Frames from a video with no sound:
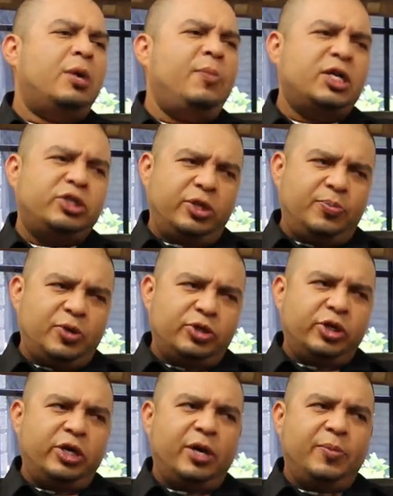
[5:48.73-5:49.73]
Make sure you
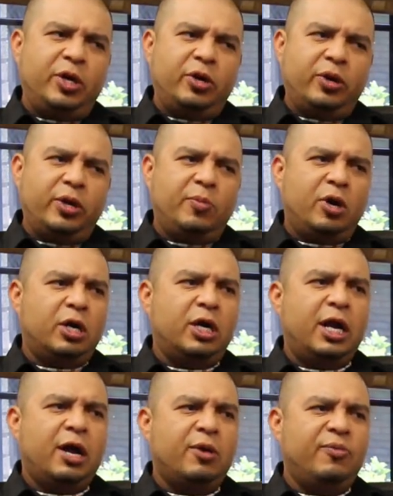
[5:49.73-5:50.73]
put your numbing cream on
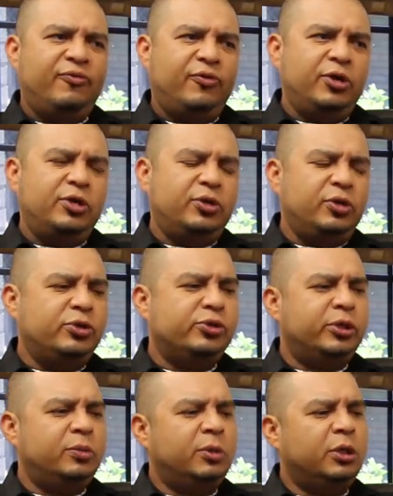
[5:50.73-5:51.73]
an hour before you do the
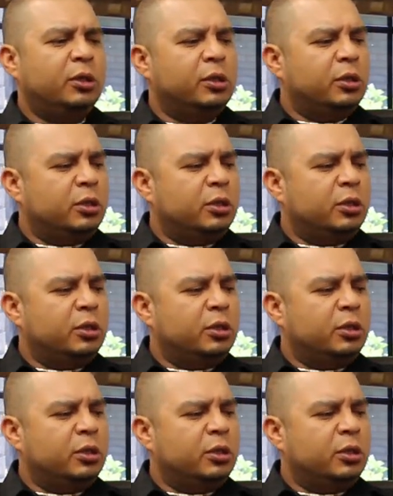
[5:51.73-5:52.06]
treatment.